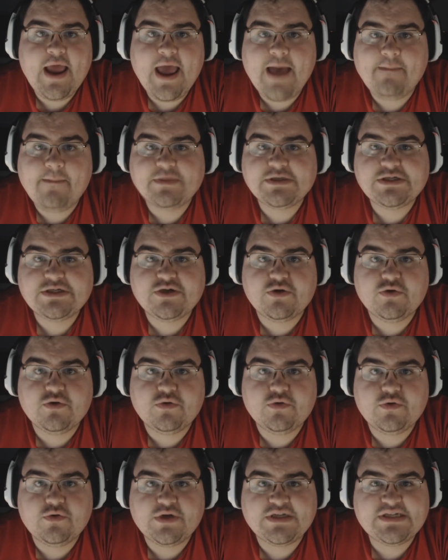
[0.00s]

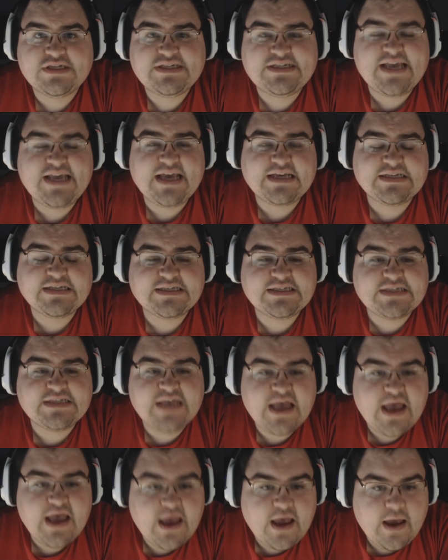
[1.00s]
Episode 6
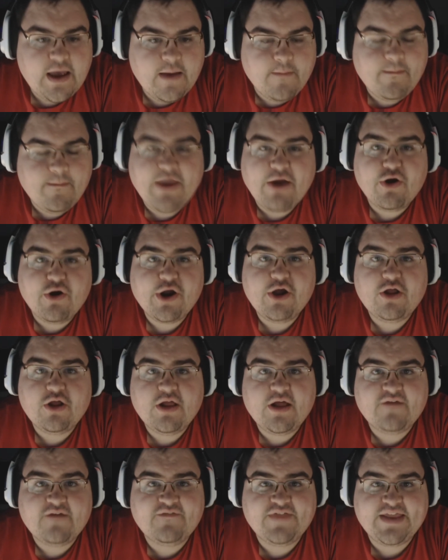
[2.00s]
Burial
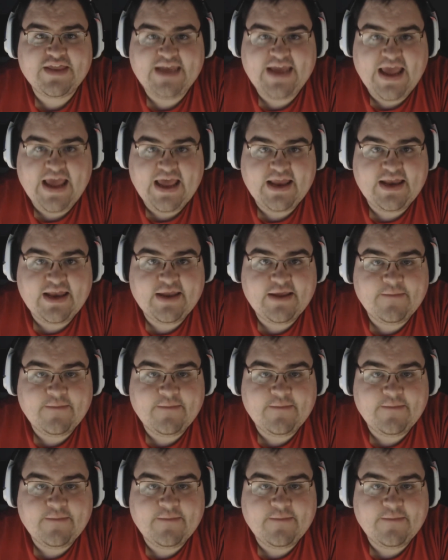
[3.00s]
of the Dead.